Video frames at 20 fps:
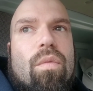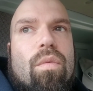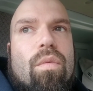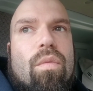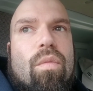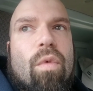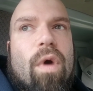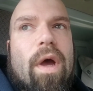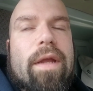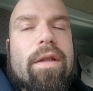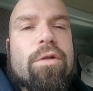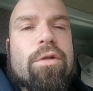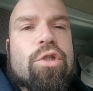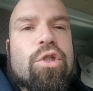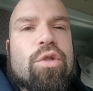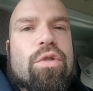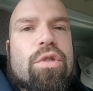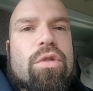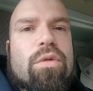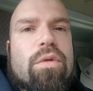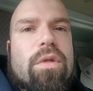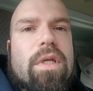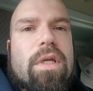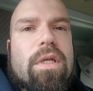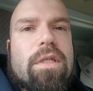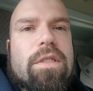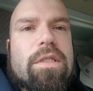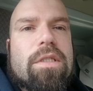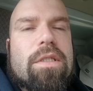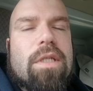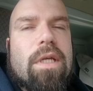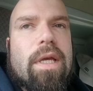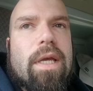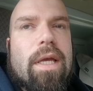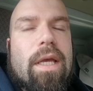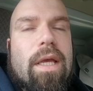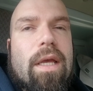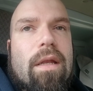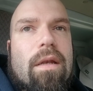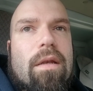why did you do this,
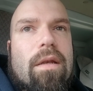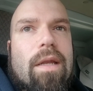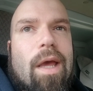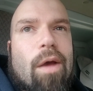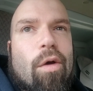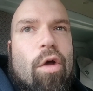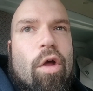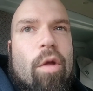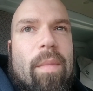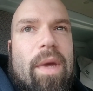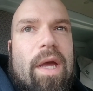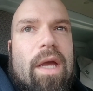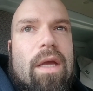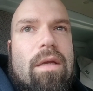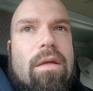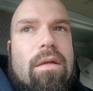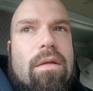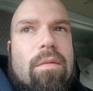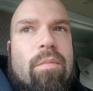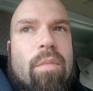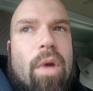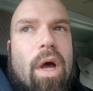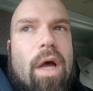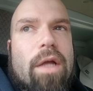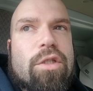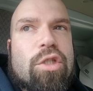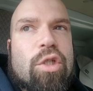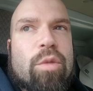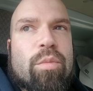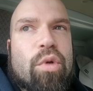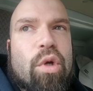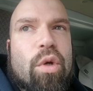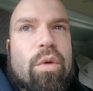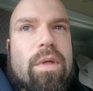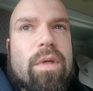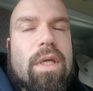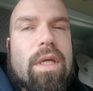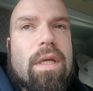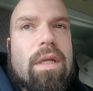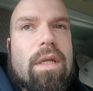and now all my mods are
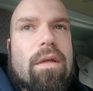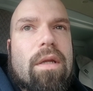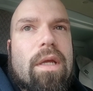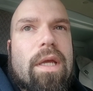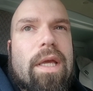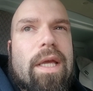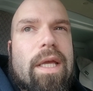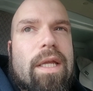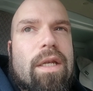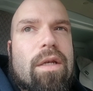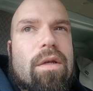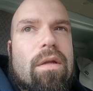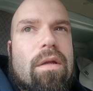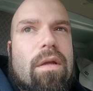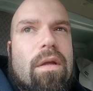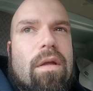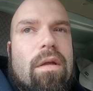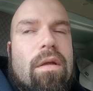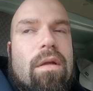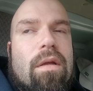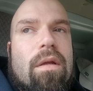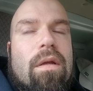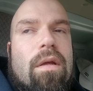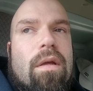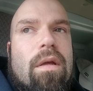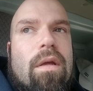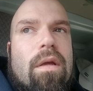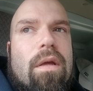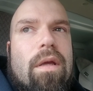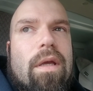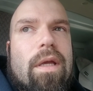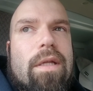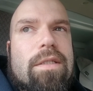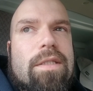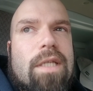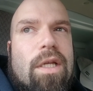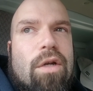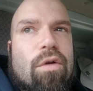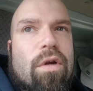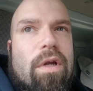broken, and
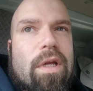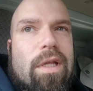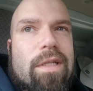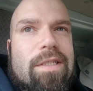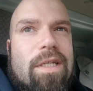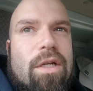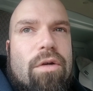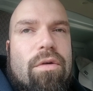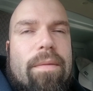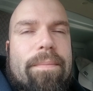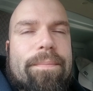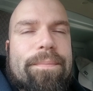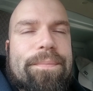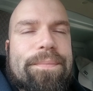etc., etc.